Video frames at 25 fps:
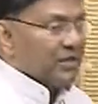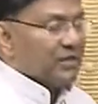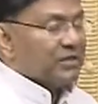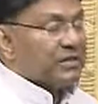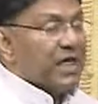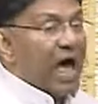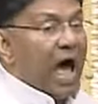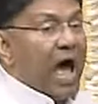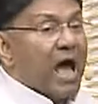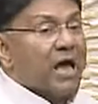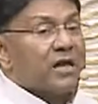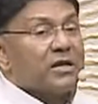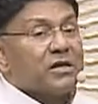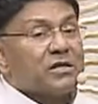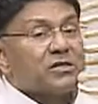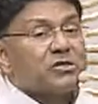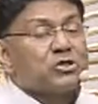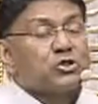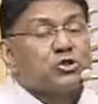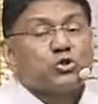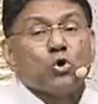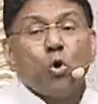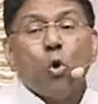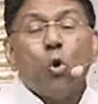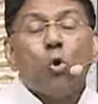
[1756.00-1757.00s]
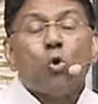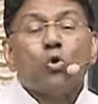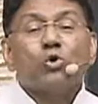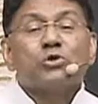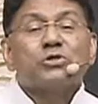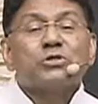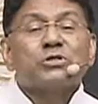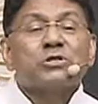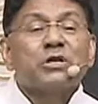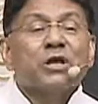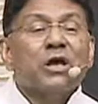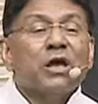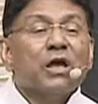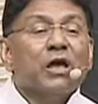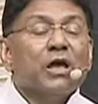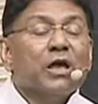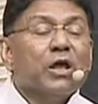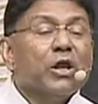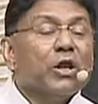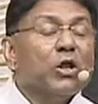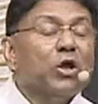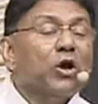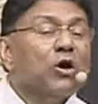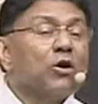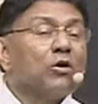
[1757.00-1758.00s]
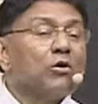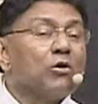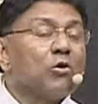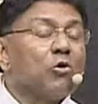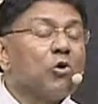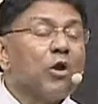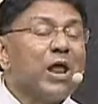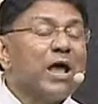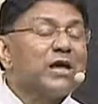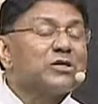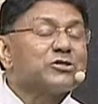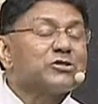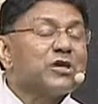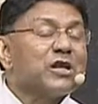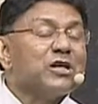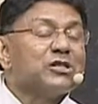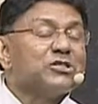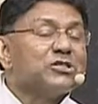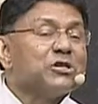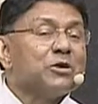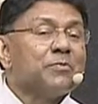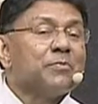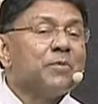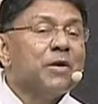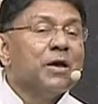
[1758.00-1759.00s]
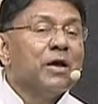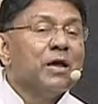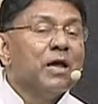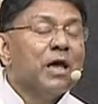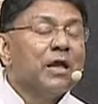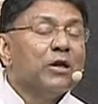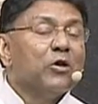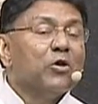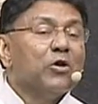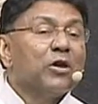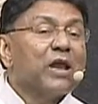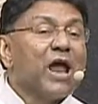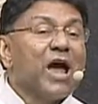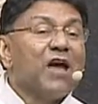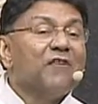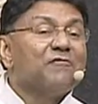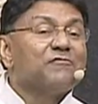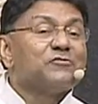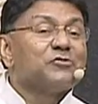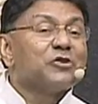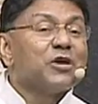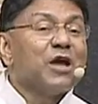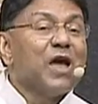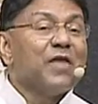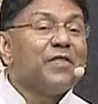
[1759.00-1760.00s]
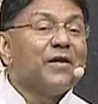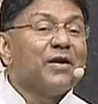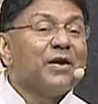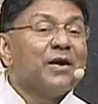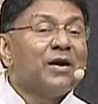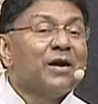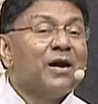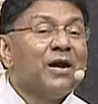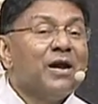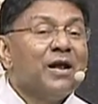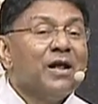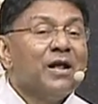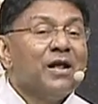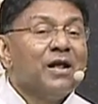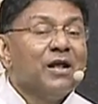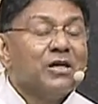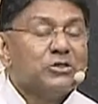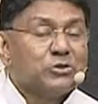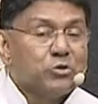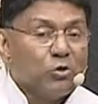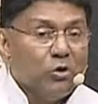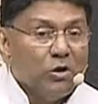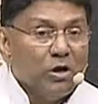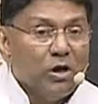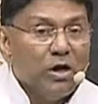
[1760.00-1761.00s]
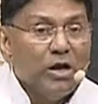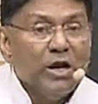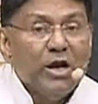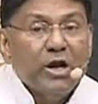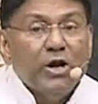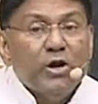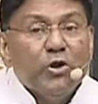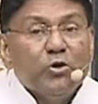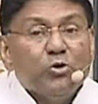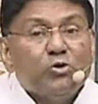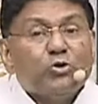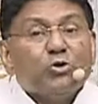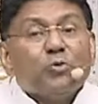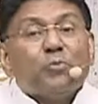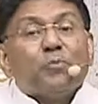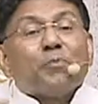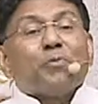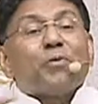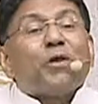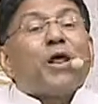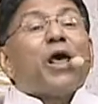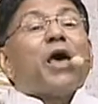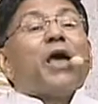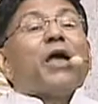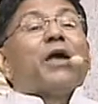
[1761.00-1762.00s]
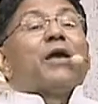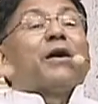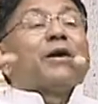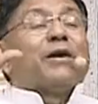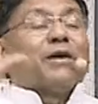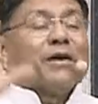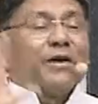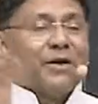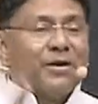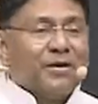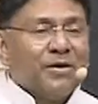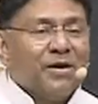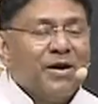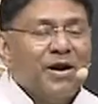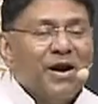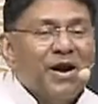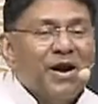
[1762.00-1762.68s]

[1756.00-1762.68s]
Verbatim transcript: that source in your relationship, in your life together, should lead you to prayer,